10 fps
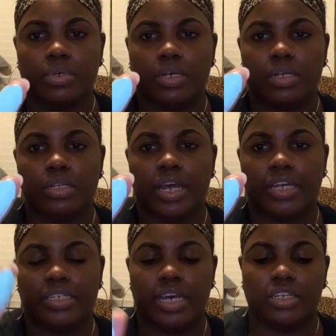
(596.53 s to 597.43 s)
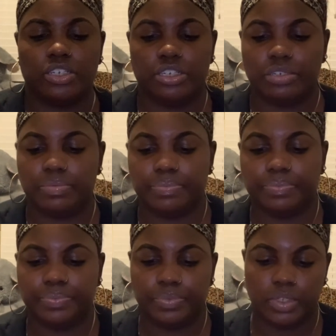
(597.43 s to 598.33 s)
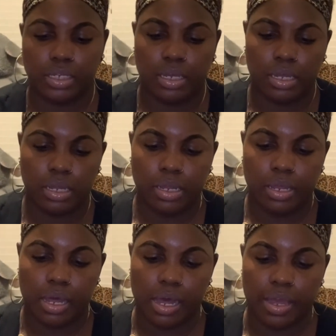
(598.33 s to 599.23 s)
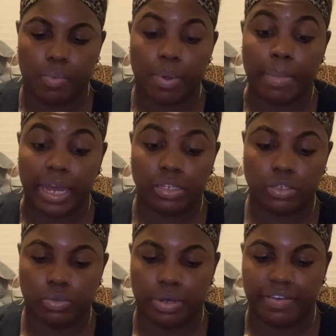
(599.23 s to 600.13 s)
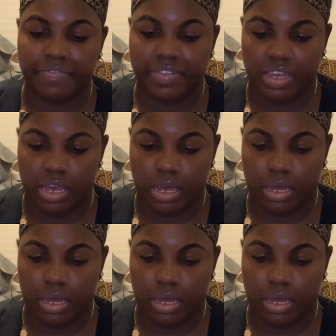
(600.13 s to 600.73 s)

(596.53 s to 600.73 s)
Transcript: clay texture. It reminds you of the